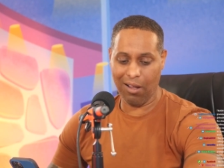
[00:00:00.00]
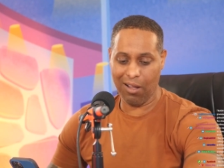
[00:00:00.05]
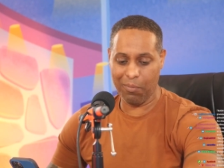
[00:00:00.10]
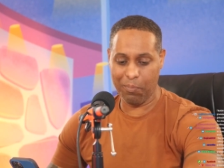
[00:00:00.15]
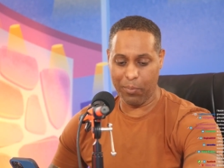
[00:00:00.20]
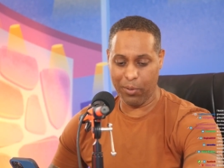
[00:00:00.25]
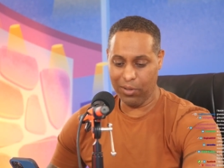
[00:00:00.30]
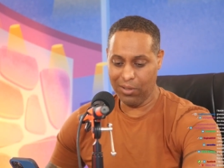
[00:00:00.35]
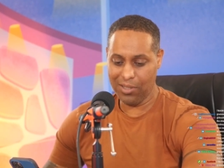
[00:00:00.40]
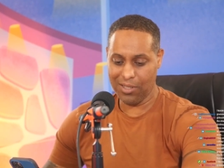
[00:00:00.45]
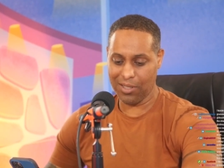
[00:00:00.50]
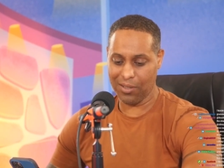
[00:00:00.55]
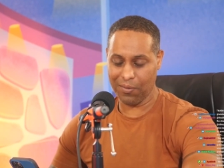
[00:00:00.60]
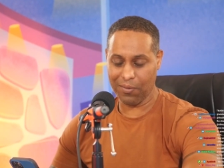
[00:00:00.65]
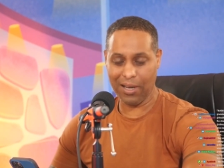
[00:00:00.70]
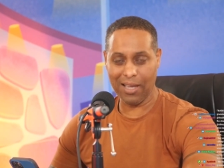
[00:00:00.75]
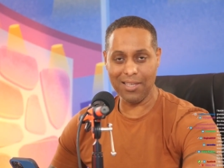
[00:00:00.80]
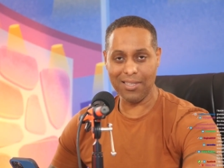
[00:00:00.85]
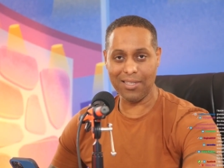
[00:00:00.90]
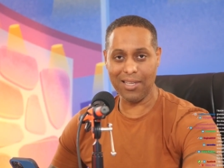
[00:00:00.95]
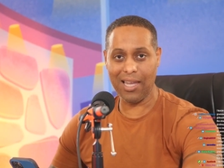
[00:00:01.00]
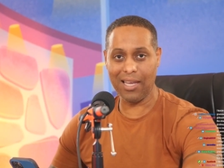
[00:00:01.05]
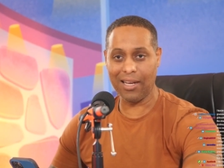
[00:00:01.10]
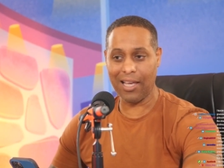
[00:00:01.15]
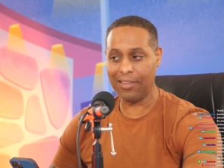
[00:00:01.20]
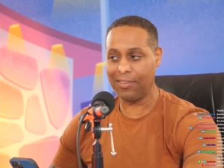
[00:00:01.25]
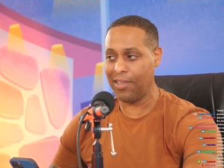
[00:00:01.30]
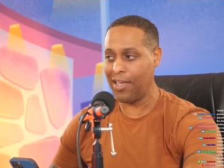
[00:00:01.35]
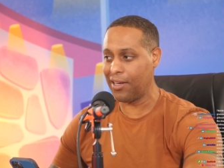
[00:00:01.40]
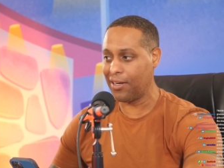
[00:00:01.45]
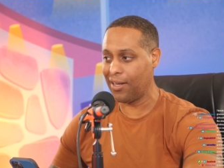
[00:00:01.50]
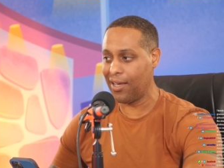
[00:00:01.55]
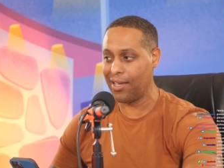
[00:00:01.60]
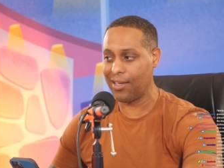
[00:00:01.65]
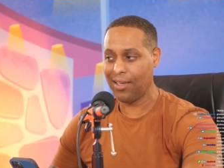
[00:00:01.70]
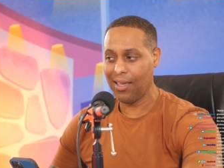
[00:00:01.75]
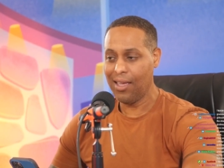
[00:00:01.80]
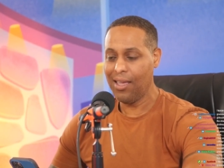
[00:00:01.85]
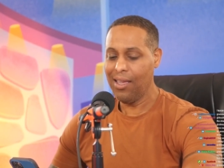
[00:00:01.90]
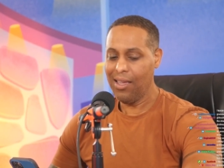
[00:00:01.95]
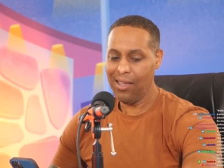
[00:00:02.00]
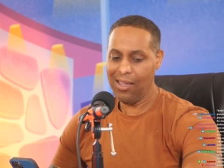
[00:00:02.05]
call bullshit when I see it, and I think like,